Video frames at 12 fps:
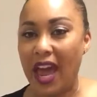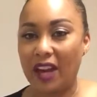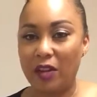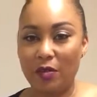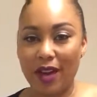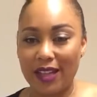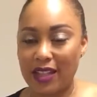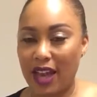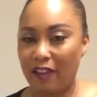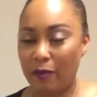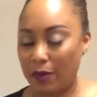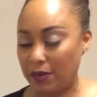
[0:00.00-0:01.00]
and you guys
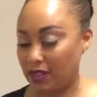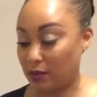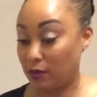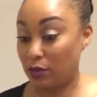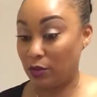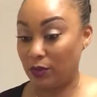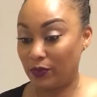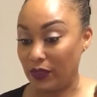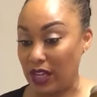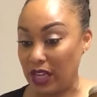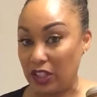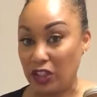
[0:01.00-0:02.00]
have maybe some new
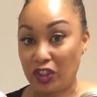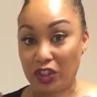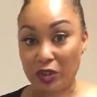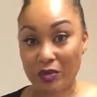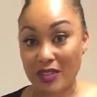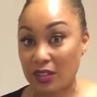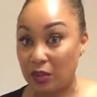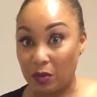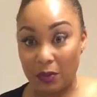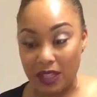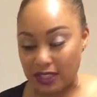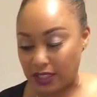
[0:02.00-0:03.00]
juice little
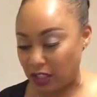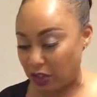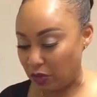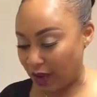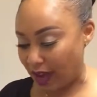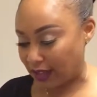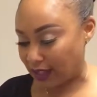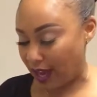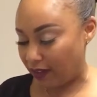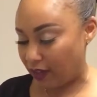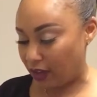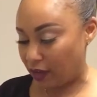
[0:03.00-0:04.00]
mix that you guys
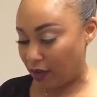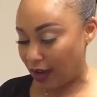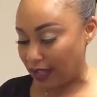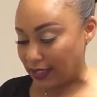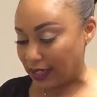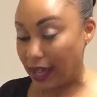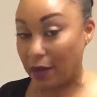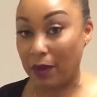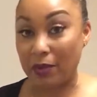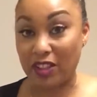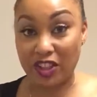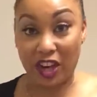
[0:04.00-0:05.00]
have that you guys like,
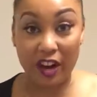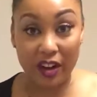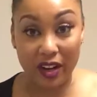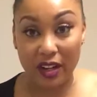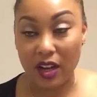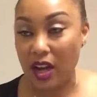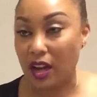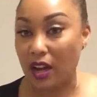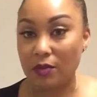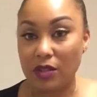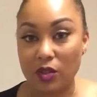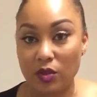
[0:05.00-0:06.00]
maybe share it.
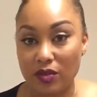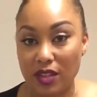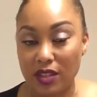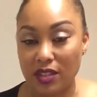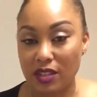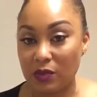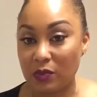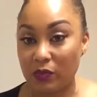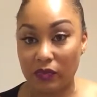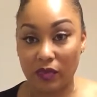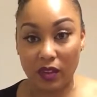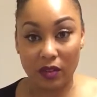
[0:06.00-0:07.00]
Come to this
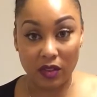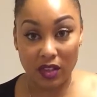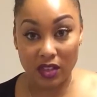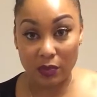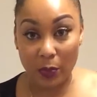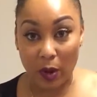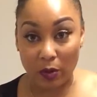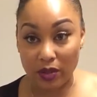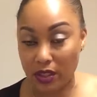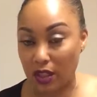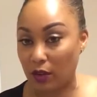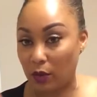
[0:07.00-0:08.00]

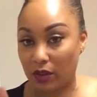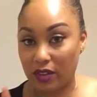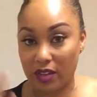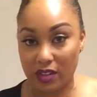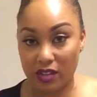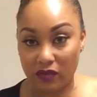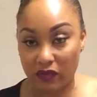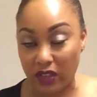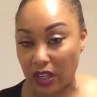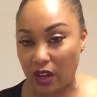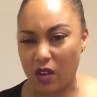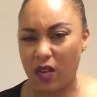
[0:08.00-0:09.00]
posting or this
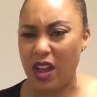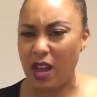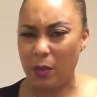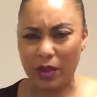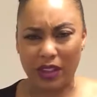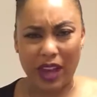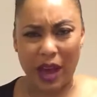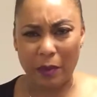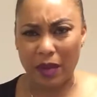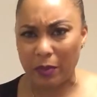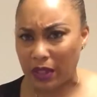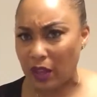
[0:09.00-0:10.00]
video, put the
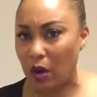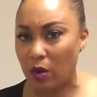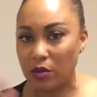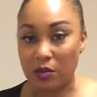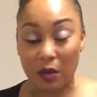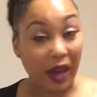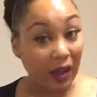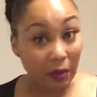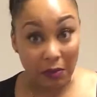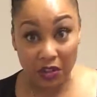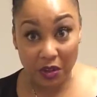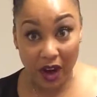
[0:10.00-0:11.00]
comment below so I can
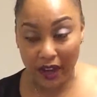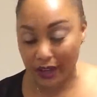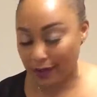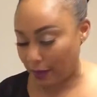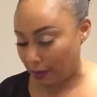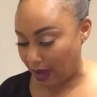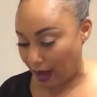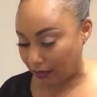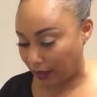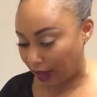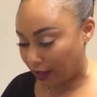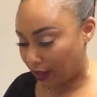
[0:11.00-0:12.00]
maybe try it, maybe I'll
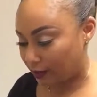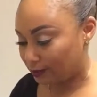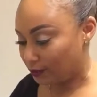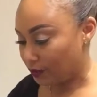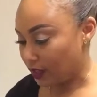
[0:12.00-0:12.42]
like it.